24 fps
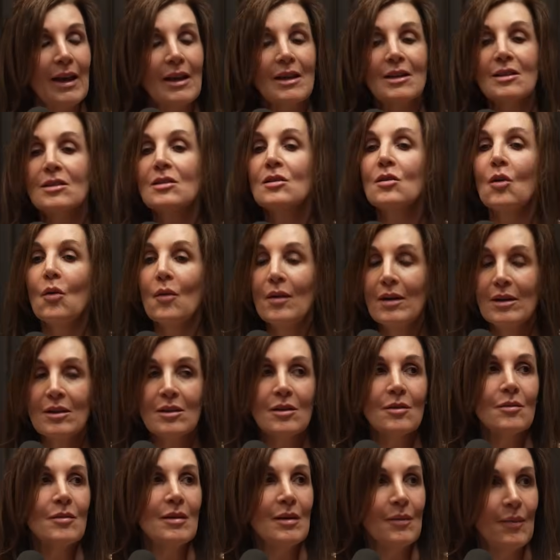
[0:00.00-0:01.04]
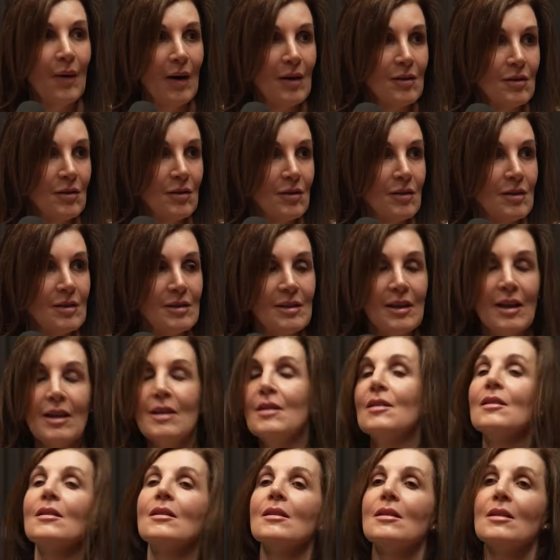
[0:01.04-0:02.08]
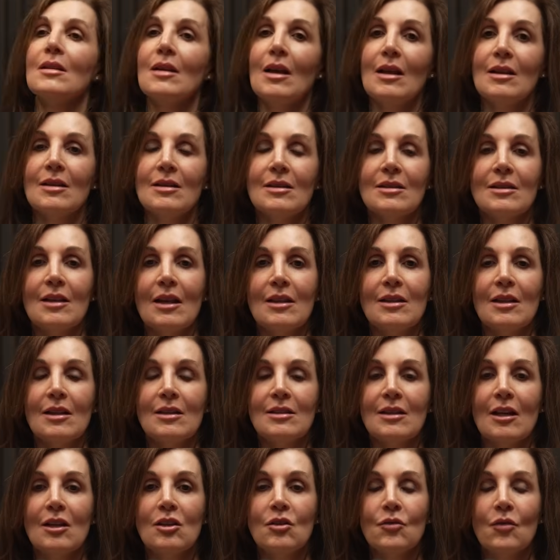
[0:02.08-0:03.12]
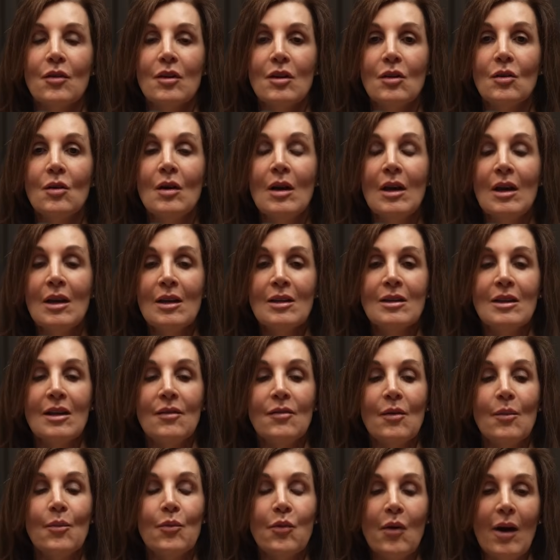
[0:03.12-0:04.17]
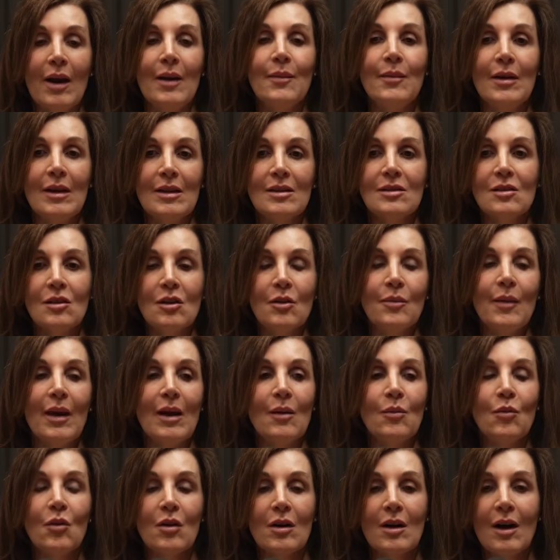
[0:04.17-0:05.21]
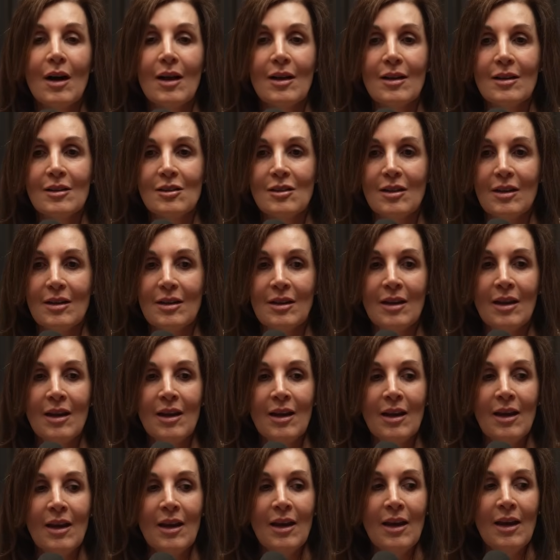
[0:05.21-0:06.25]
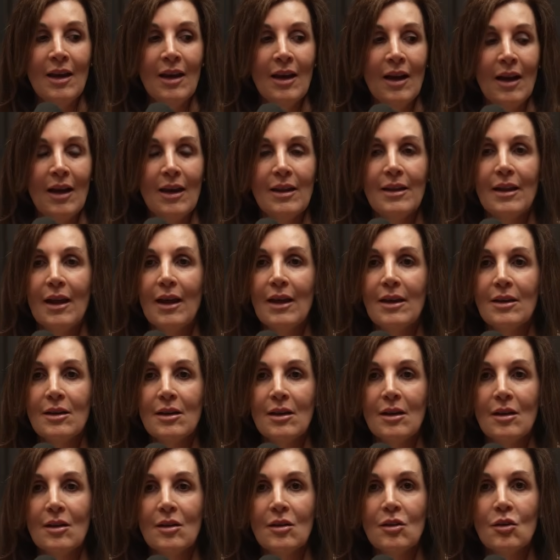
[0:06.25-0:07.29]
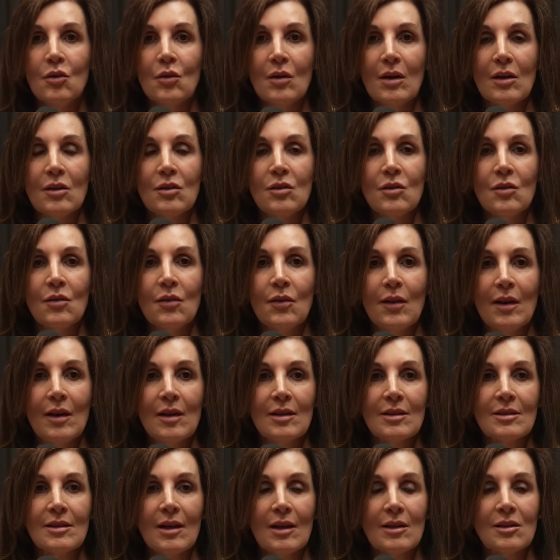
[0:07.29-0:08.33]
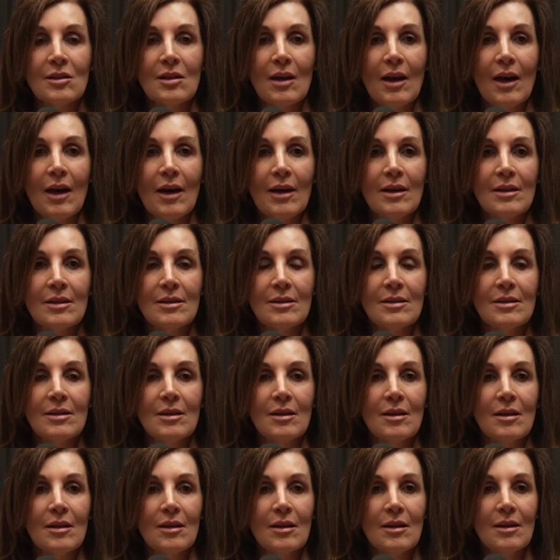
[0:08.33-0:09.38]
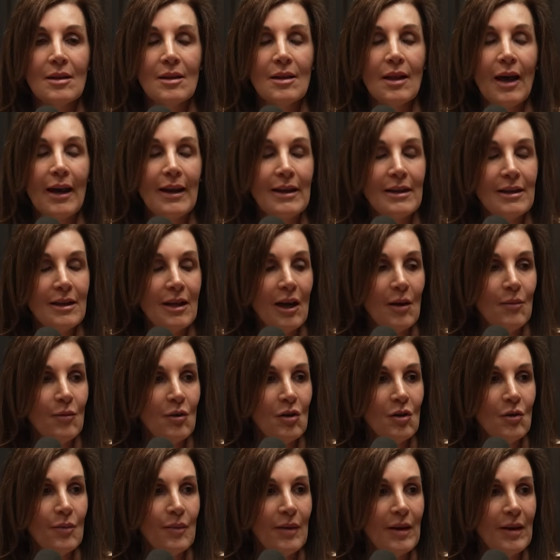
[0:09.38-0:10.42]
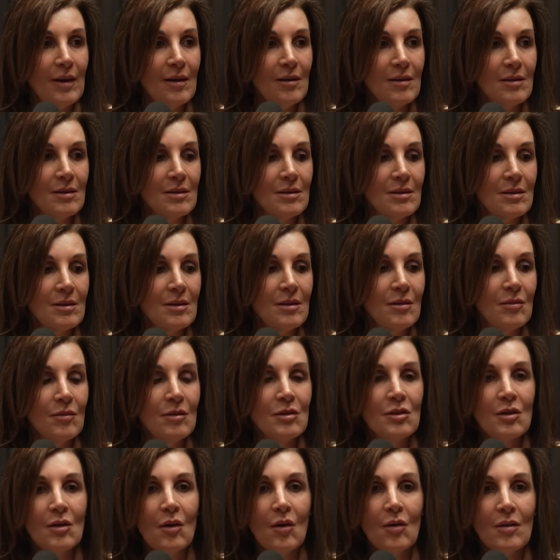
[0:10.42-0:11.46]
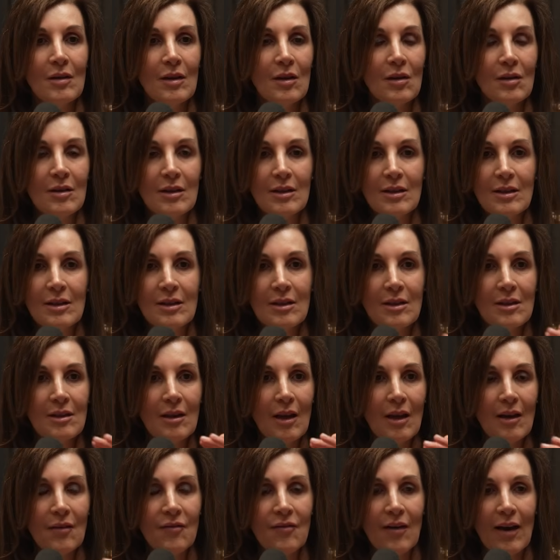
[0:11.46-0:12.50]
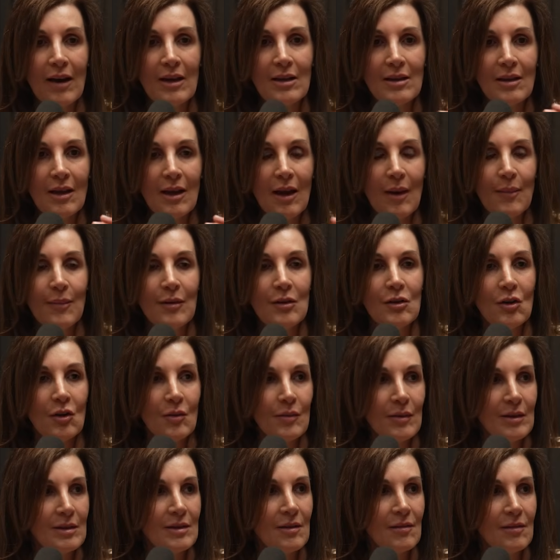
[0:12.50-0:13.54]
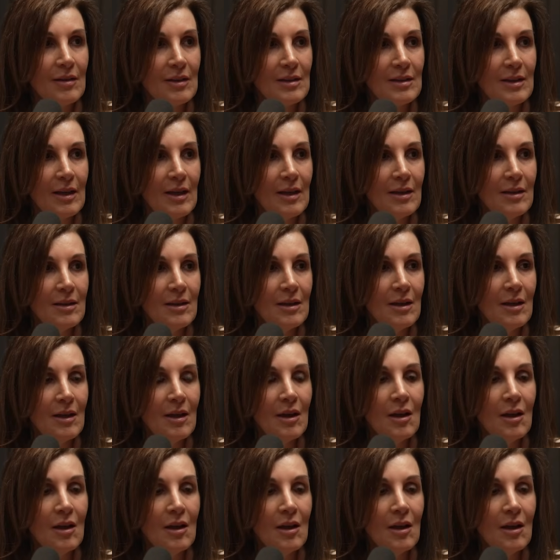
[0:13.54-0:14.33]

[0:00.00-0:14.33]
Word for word: that is going to remodel the skin and set the stage for you to even prime it so you make more collagen. And then you can do things such as light chemical peels, which are only going to affect the epidermis of the skin.